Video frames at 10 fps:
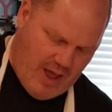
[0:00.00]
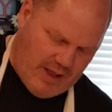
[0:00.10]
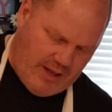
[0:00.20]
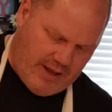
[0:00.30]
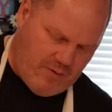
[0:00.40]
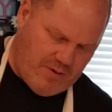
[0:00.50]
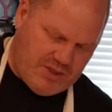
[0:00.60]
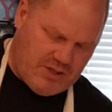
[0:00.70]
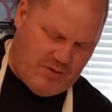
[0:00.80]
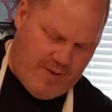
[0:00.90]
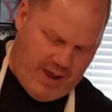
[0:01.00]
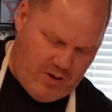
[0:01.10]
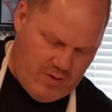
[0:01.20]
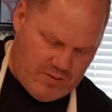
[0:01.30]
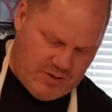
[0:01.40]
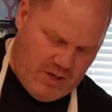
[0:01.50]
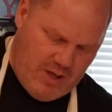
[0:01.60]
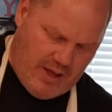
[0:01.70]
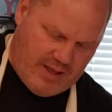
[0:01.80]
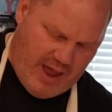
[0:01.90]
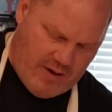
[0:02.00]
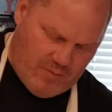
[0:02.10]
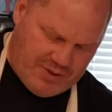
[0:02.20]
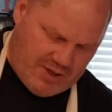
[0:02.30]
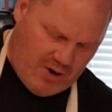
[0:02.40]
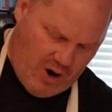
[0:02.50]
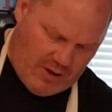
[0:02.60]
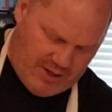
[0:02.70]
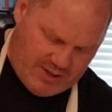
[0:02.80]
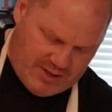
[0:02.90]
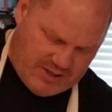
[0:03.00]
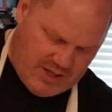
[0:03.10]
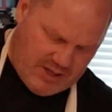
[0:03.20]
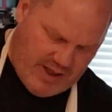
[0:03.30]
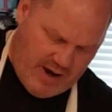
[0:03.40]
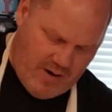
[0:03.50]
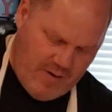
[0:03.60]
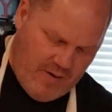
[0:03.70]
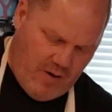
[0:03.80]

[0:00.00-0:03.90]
I like it with the tomatoes. Again, with the garlic that's in there.